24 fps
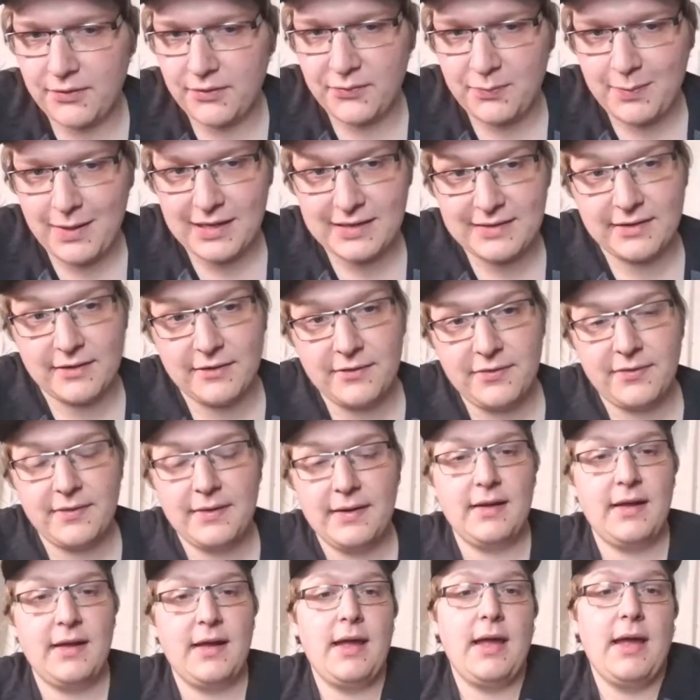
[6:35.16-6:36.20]
in perspective,
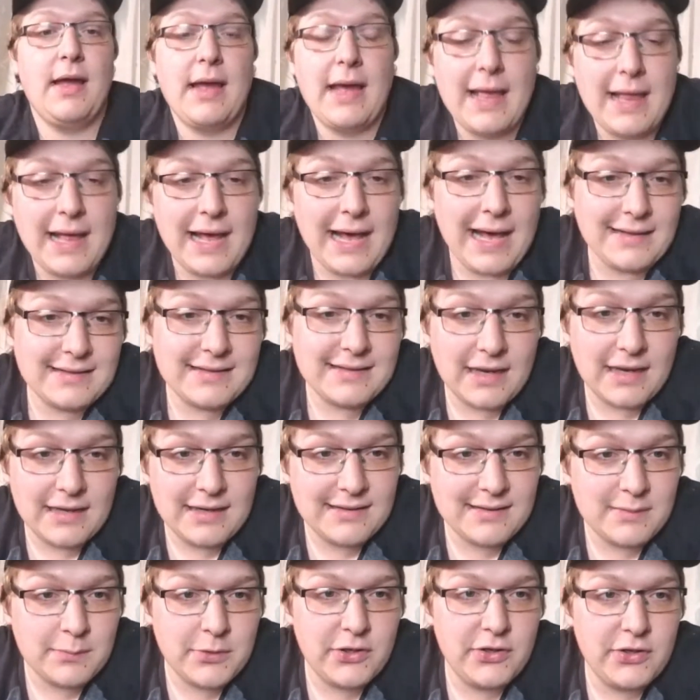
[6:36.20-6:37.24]
that's kind
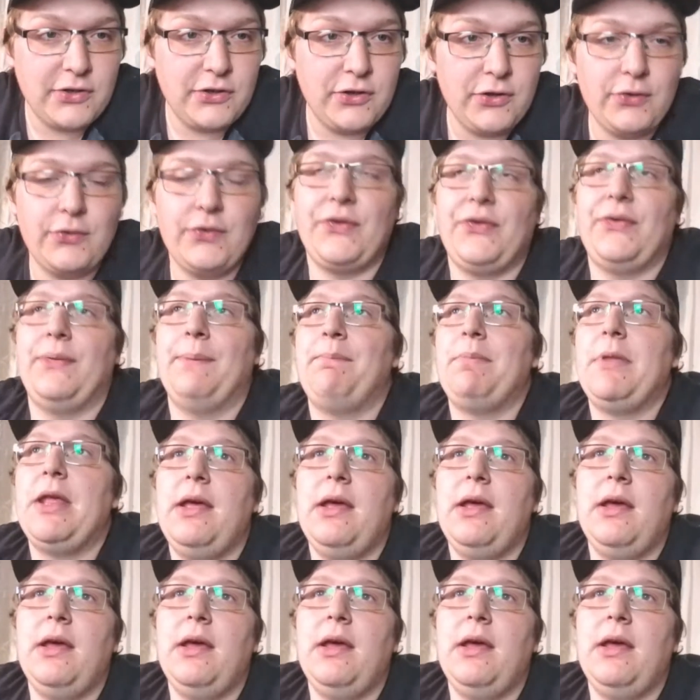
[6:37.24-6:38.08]
of some good news.